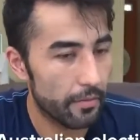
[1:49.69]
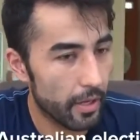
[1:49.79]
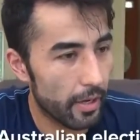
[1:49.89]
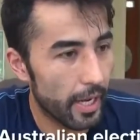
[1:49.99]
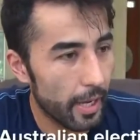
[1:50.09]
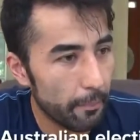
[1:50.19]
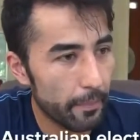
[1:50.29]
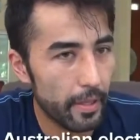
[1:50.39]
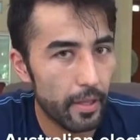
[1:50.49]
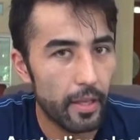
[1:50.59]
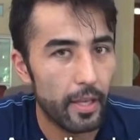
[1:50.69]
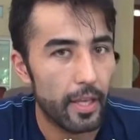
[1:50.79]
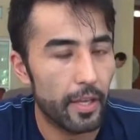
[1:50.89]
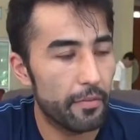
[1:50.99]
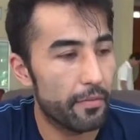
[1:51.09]
We are happy
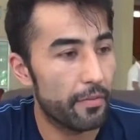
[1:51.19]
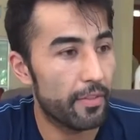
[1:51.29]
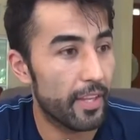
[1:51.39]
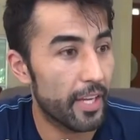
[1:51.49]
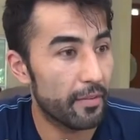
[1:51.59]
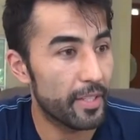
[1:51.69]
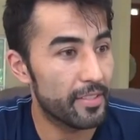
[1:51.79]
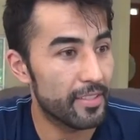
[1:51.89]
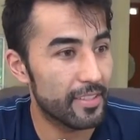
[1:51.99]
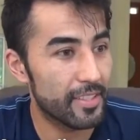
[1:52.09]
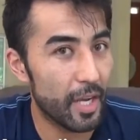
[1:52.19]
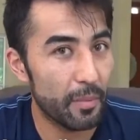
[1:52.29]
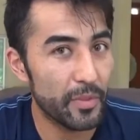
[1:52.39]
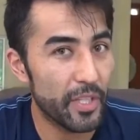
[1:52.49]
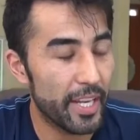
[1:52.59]
if there is
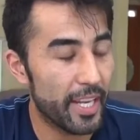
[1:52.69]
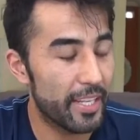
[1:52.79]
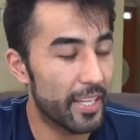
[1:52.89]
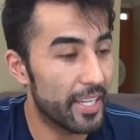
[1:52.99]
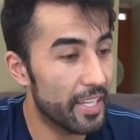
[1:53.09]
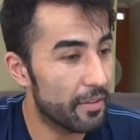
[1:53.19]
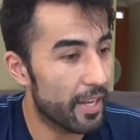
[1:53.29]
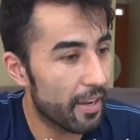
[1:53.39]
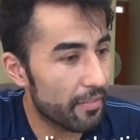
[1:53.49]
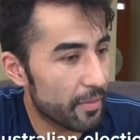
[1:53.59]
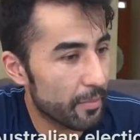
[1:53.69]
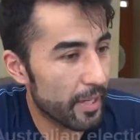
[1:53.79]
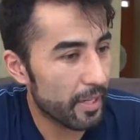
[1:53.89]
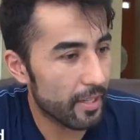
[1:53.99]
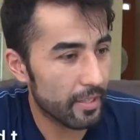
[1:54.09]
some change in the new
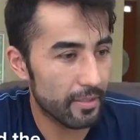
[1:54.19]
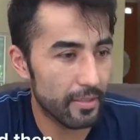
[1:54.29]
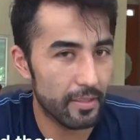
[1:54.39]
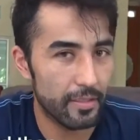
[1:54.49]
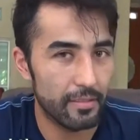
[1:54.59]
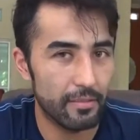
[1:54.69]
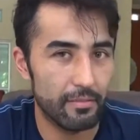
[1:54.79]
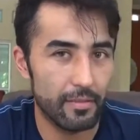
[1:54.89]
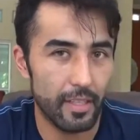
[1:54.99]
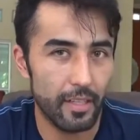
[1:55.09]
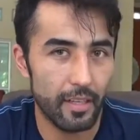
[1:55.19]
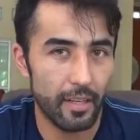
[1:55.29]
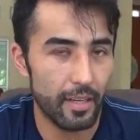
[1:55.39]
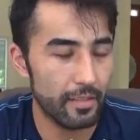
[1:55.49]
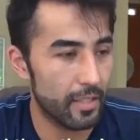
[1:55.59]
government and then they're
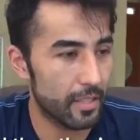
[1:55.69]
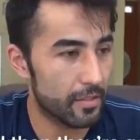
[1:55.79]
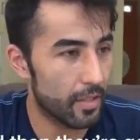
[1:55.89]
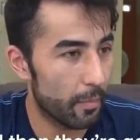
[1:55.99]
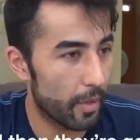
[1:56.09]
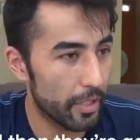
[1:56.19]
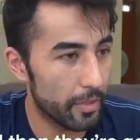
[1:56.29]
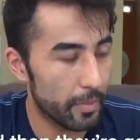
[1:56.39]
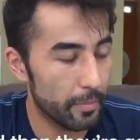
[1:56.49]
gonna take some other